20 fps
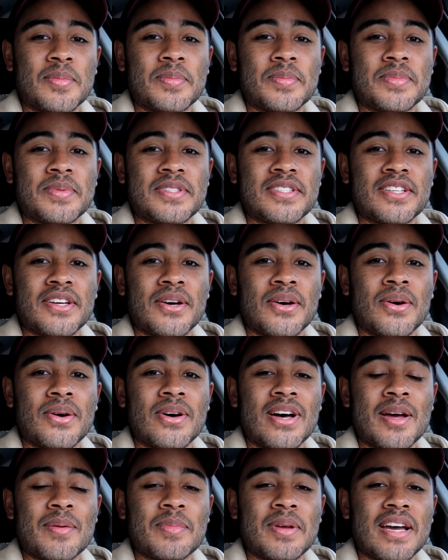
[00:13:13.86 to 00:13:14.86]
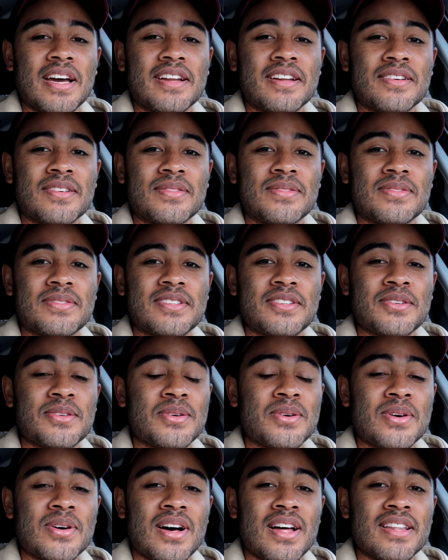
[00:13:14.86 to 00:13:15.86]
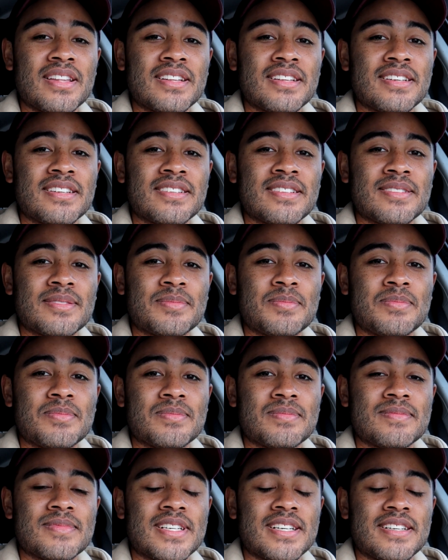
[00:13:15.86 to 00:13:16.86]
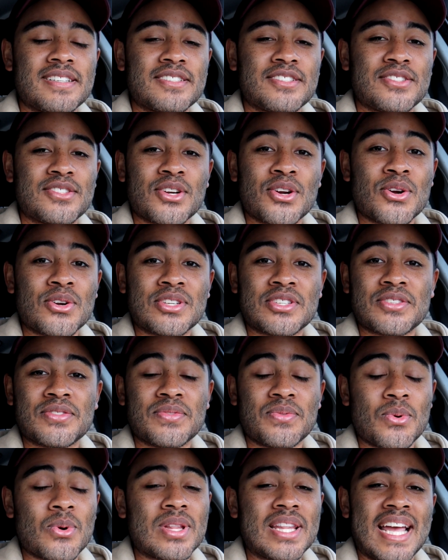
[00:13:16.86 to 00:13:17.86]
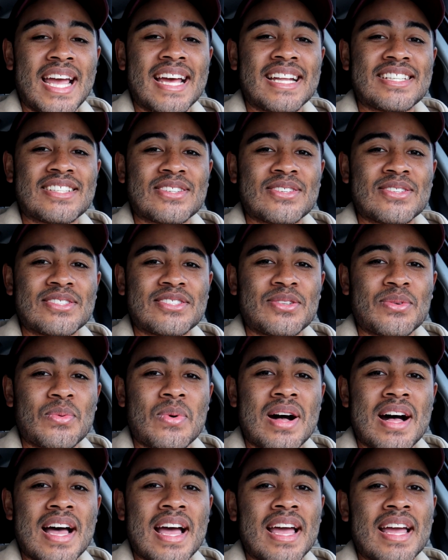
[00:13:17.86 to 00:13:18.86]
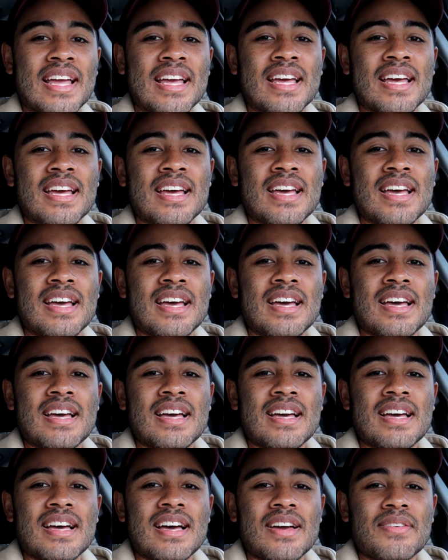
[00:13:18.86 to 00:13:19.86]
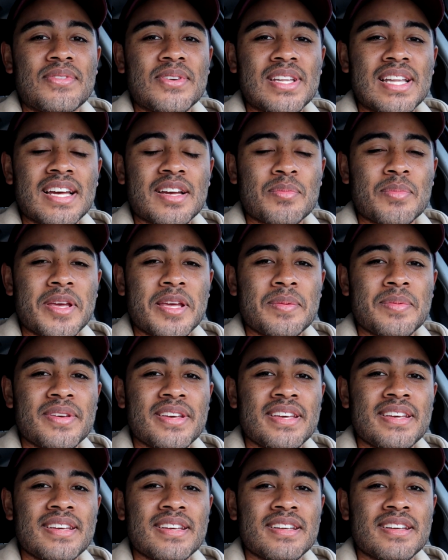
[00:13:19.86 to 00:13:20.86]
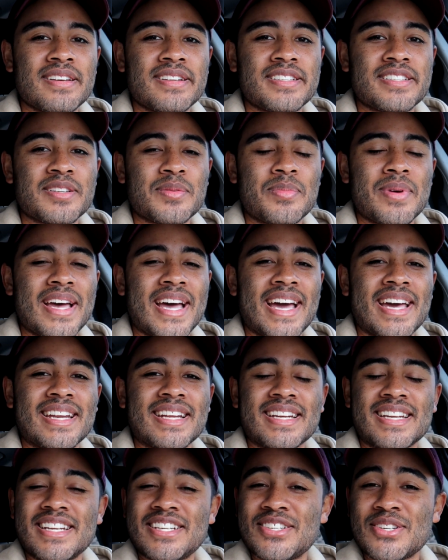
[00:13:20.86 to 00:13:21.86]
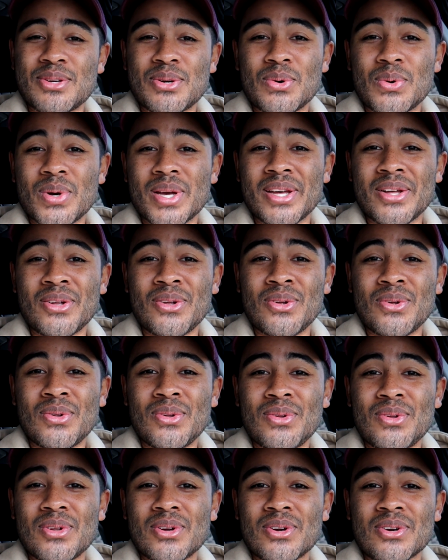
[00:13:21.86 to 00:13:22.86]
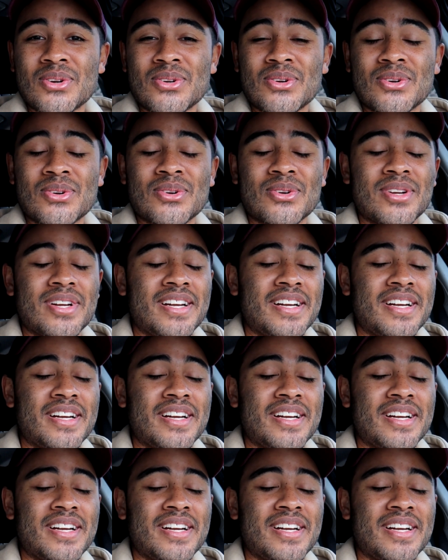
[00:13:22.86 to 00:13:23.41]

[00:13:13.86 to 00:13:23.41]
So I'm kind of still on the search for the answer as to why. I feel like maybe it's a bad ignition coil or